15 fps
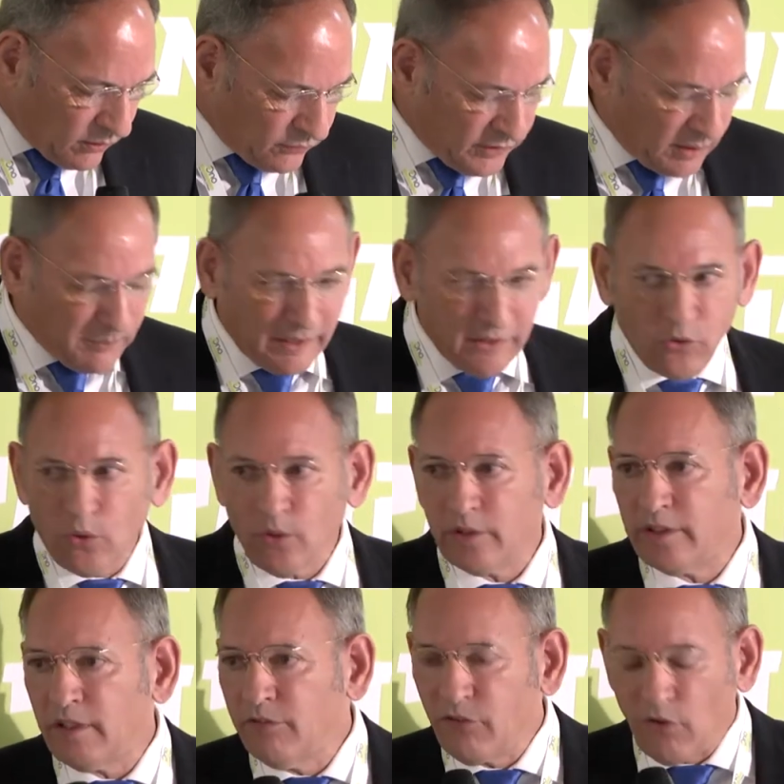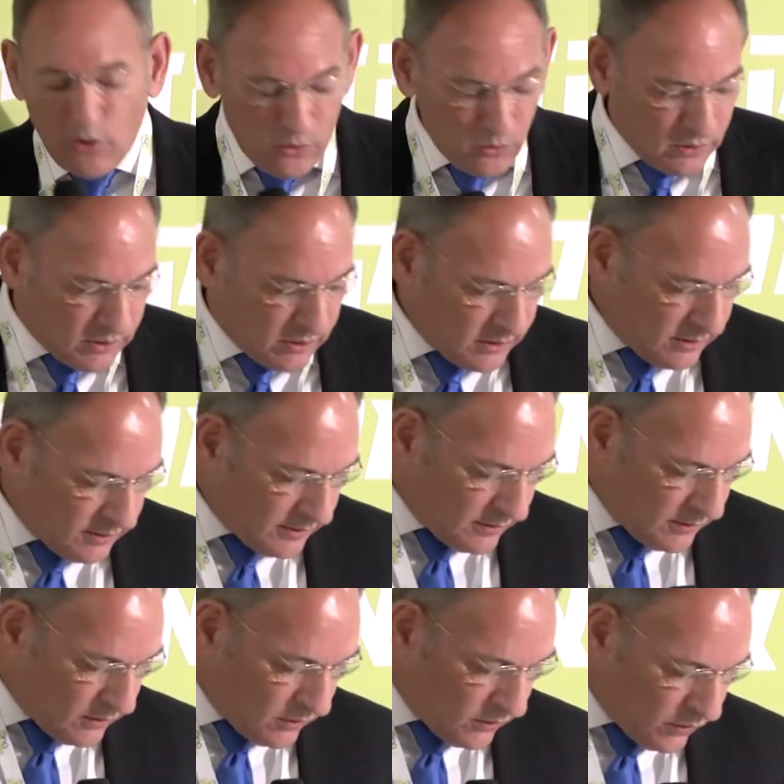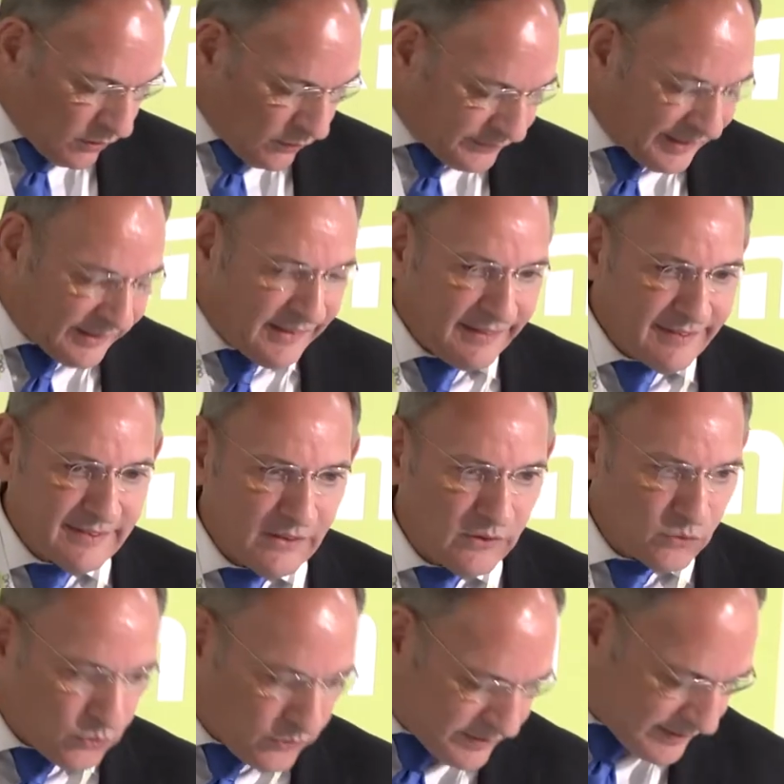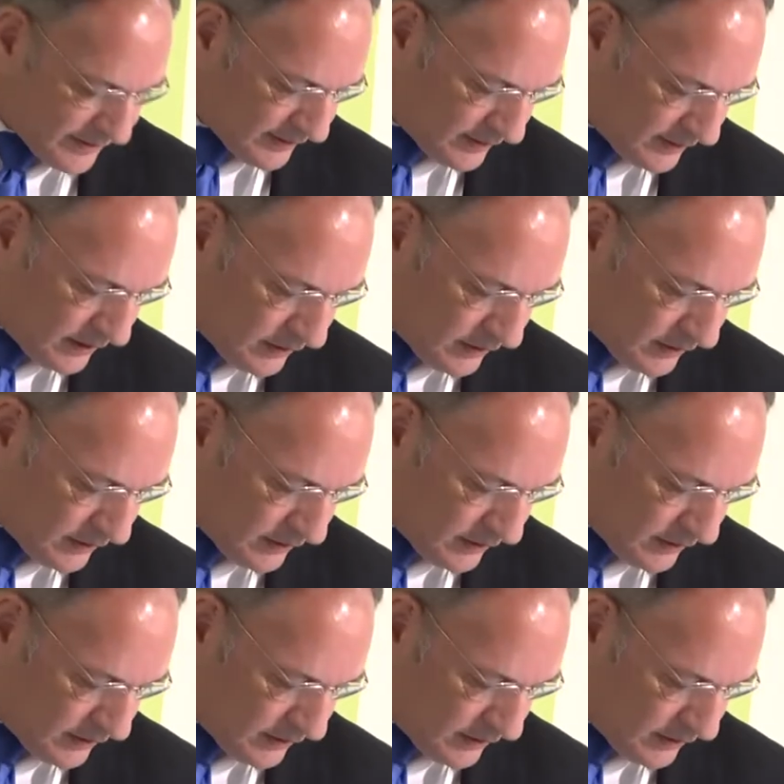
of the minority vote of the disinterested